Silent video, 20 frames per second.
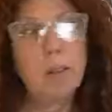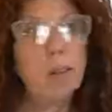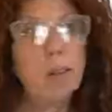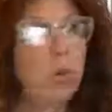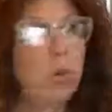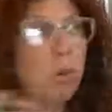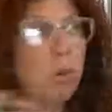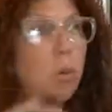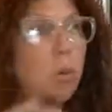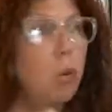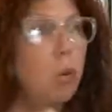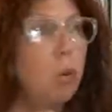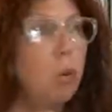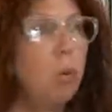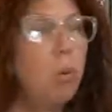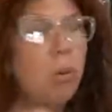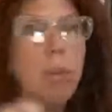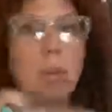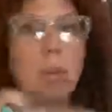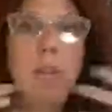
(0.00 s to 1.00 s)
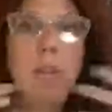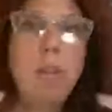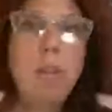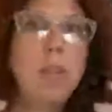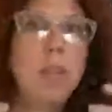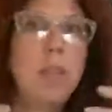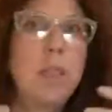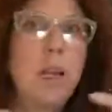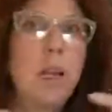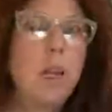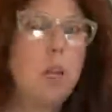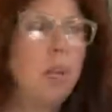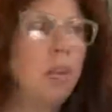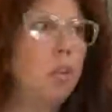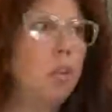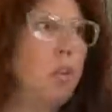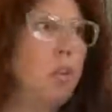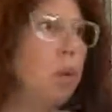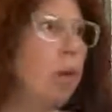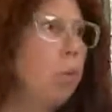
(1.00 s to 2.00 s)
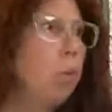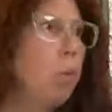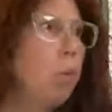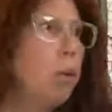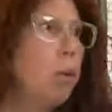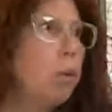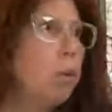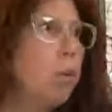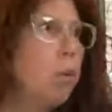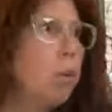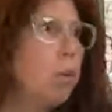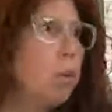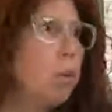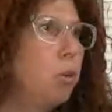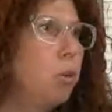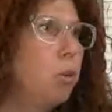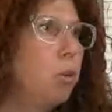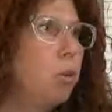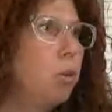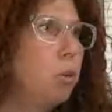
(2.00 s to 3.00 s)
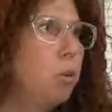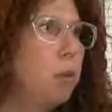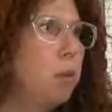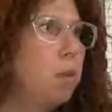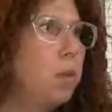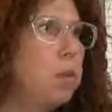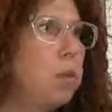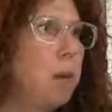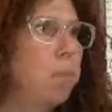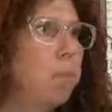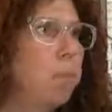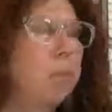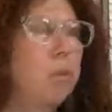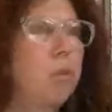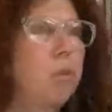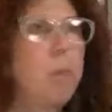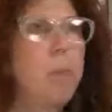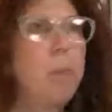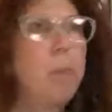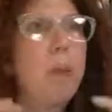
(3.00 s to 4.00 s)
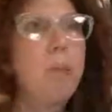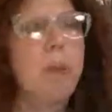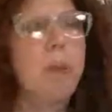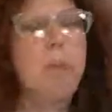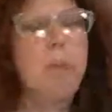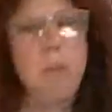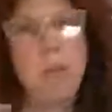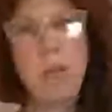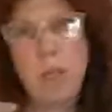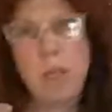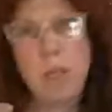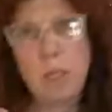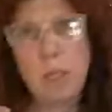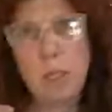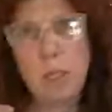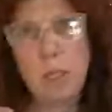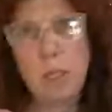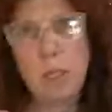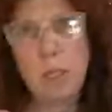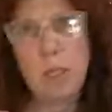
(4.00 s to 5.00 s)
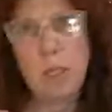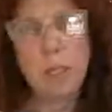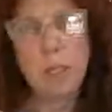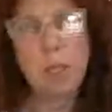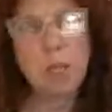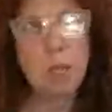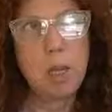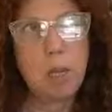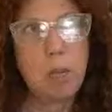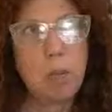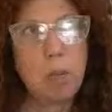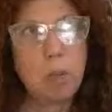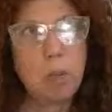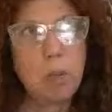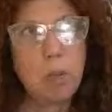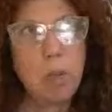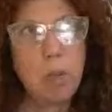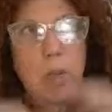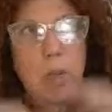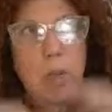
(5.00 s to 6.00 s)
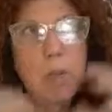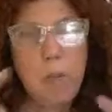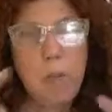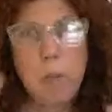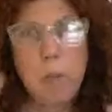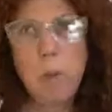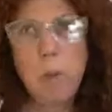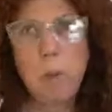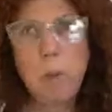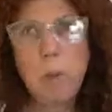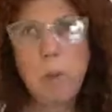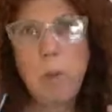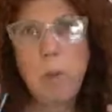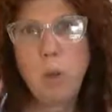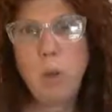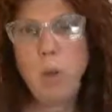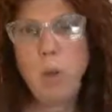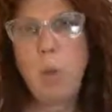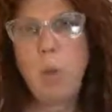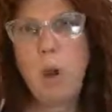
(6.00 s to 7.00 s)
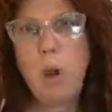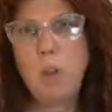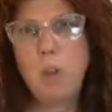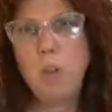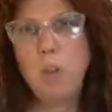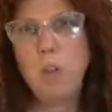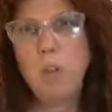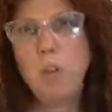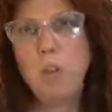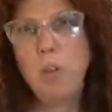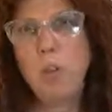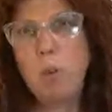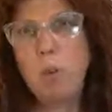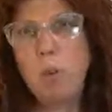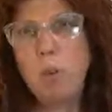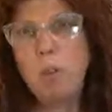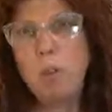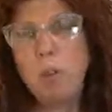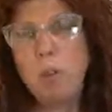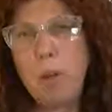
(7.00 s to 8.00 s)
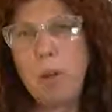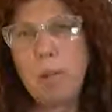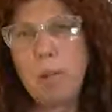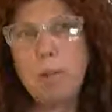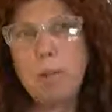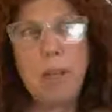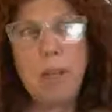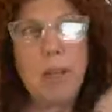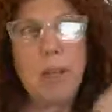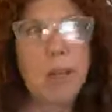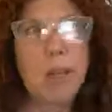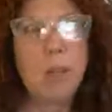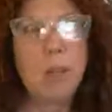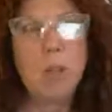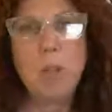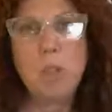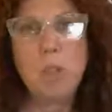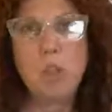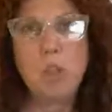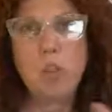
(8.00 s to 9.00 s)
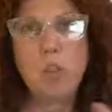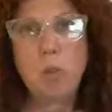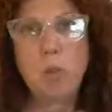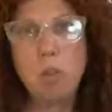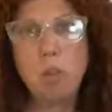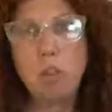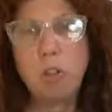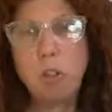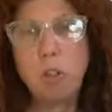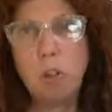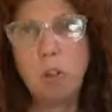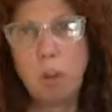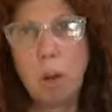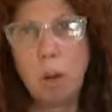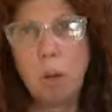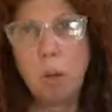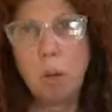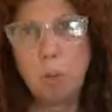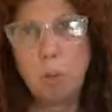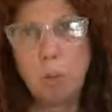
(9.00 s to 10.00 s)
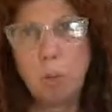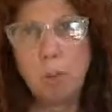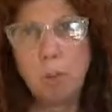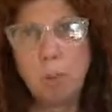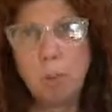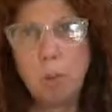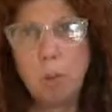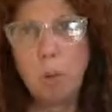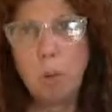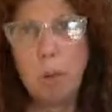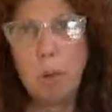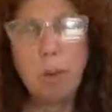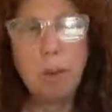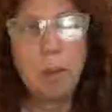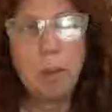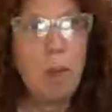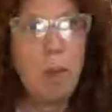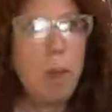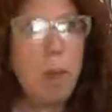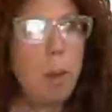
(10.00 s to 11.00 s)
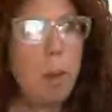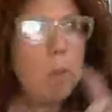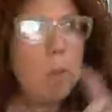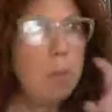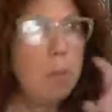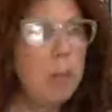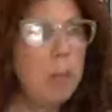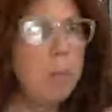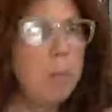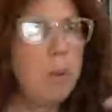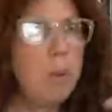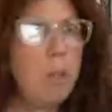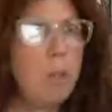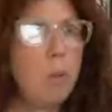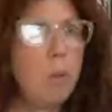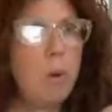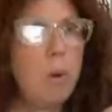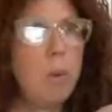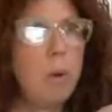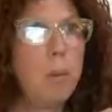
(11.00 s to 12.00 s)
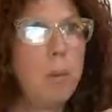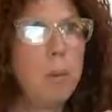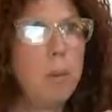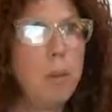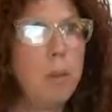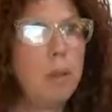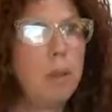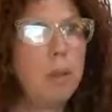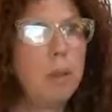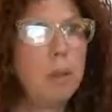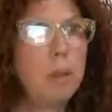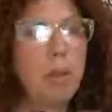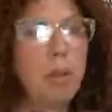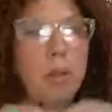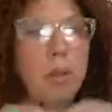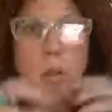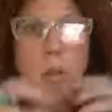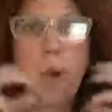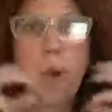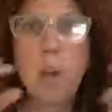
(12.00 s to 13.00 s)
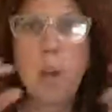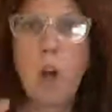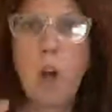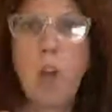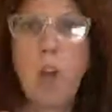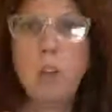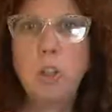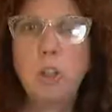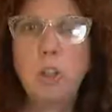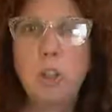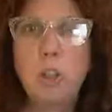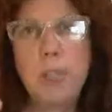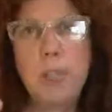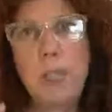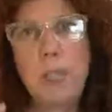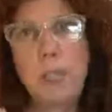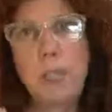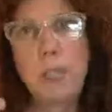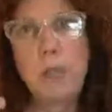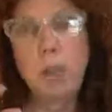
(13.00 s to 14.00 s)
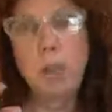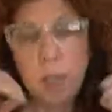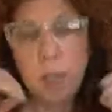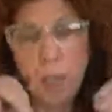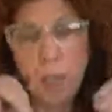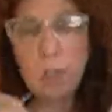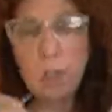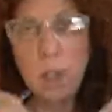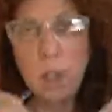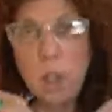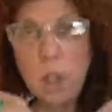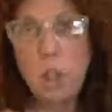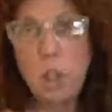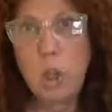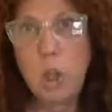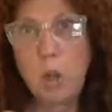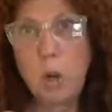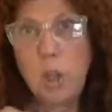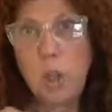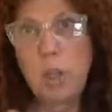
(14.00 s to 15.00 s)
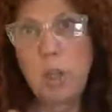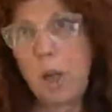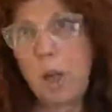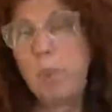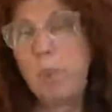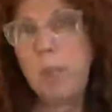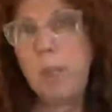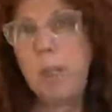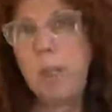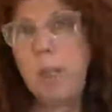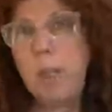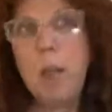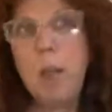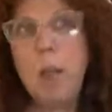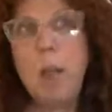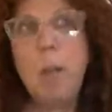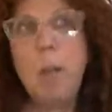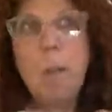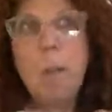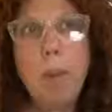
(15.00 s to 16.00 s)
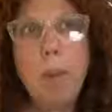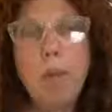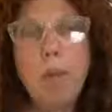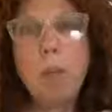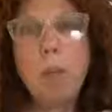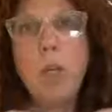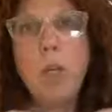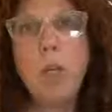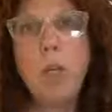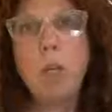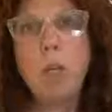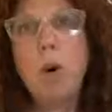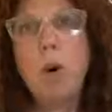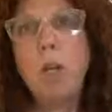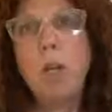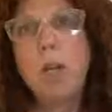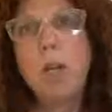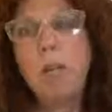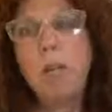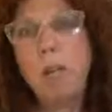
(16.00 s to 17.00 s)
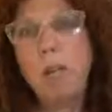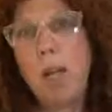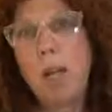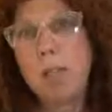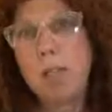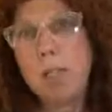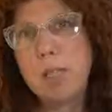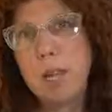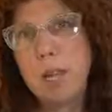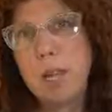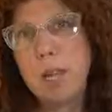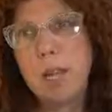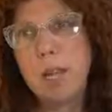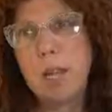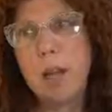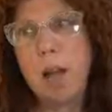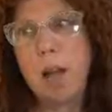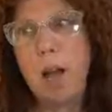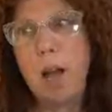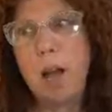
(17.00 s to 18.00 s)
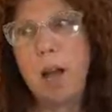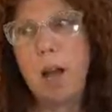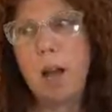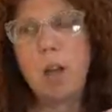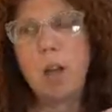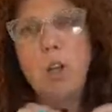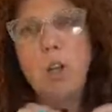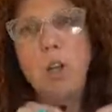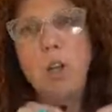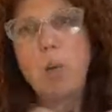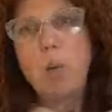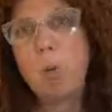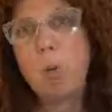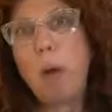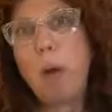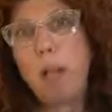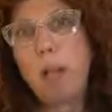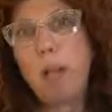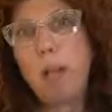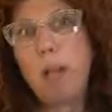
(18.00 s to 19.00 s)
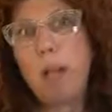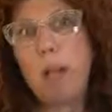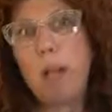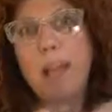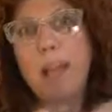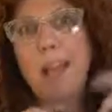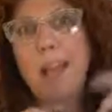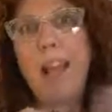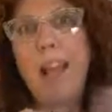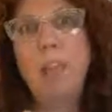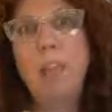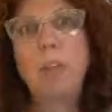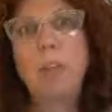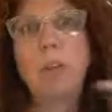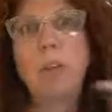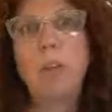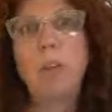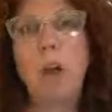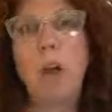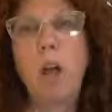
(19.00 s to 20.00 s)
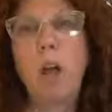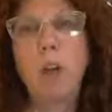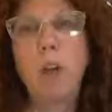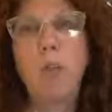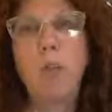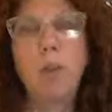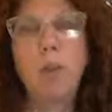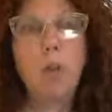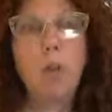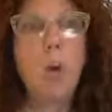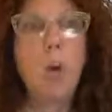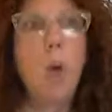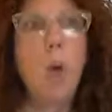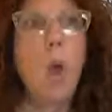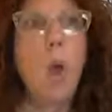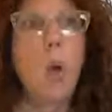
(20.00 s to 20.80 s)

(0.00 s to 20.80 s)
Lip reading: So what are the things that I can do? And I want to give you an example to maybe make it a little bit easier. Maybe what you want to do is you want to invest in hair restoration department. Okay, maybe you want to build a trichology center in your company. Maybe you want to invest in a new product line that has much higher revenue.